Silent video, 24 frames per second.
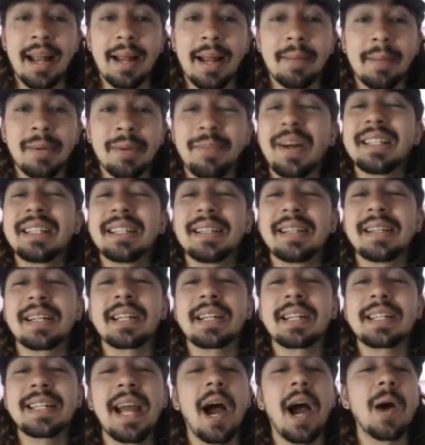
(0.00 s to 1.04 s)
In fact,
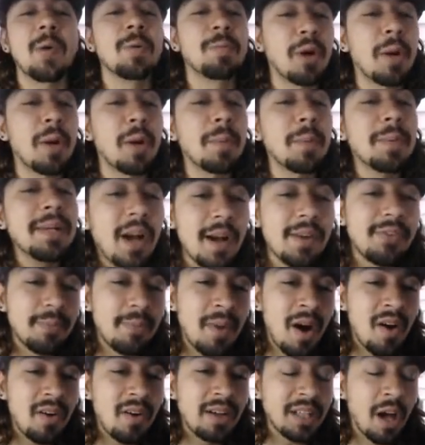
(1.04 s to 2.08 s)
I would probably go for
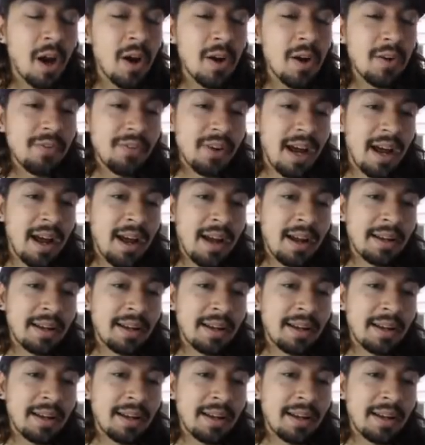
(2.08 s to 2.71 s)
Mahrez over